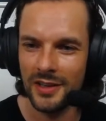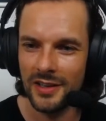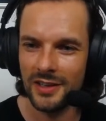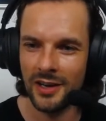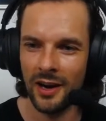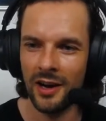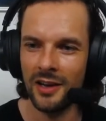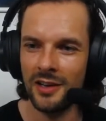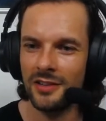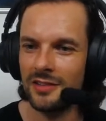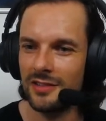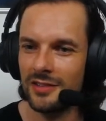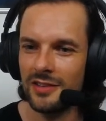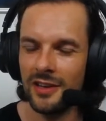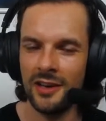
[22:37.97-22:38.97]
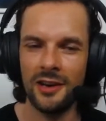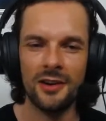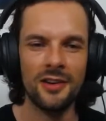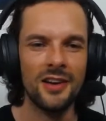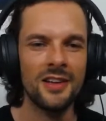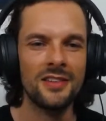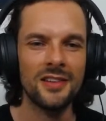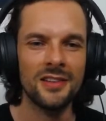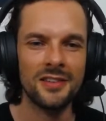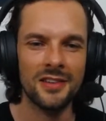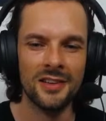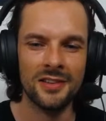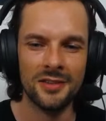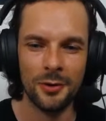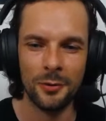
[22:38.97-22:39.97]
guys here,
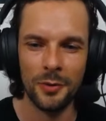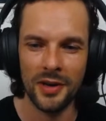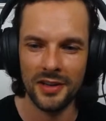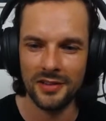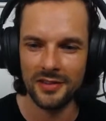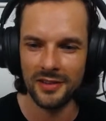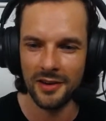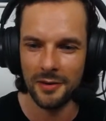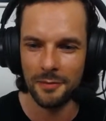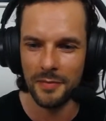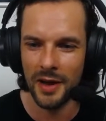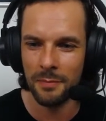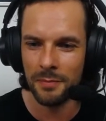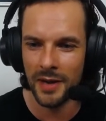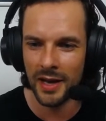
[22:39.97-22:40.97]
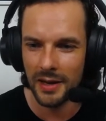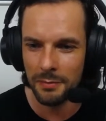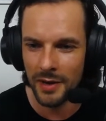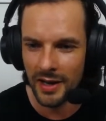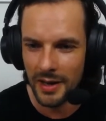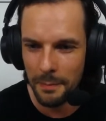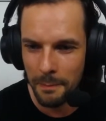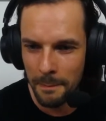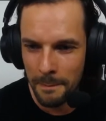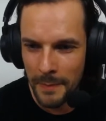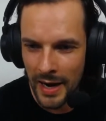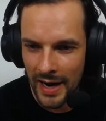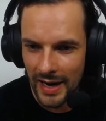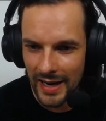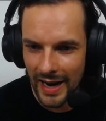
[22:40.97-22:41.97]
it's always a
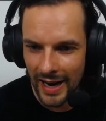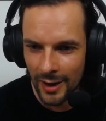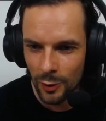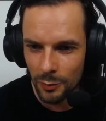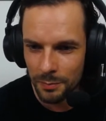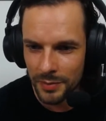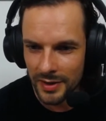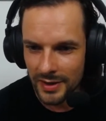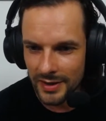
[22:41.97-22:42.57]
big help.